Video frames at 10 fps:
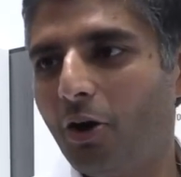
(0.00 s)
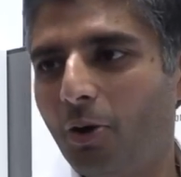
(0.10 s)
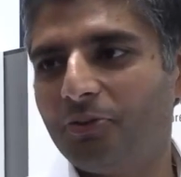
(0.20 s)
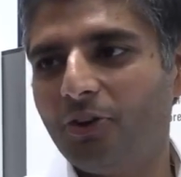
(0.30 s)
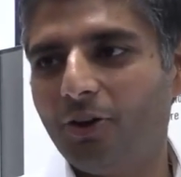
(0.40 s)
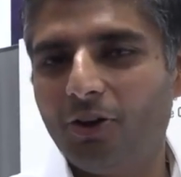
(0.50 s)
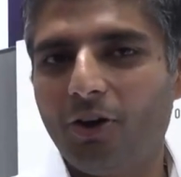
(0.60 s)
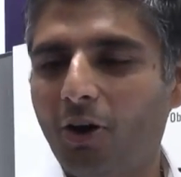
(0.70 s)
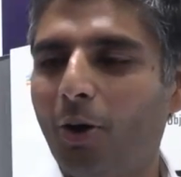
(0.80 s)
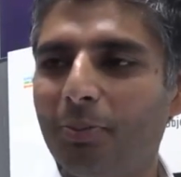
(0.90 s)

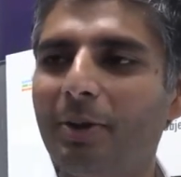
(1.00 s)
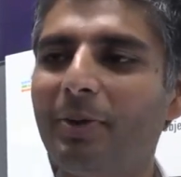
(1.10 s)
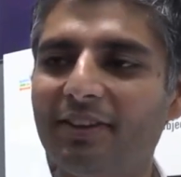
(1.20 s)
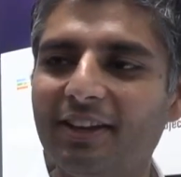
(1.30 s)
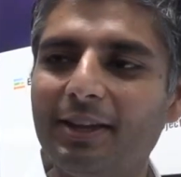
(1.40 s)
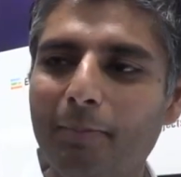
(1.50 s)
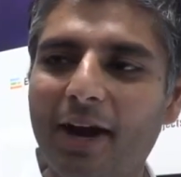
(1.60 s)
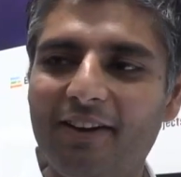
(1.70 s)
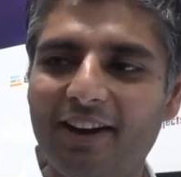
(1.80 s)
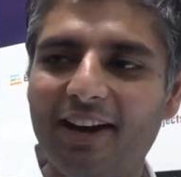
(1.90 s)
optimizing the
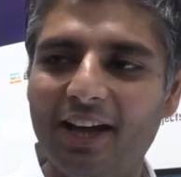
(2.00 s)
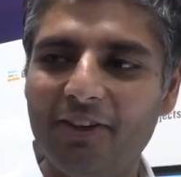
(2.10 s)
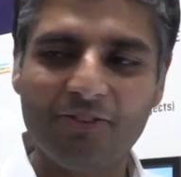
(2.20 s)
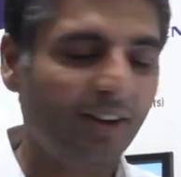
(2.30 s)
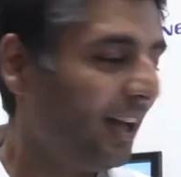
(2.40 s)
battery life.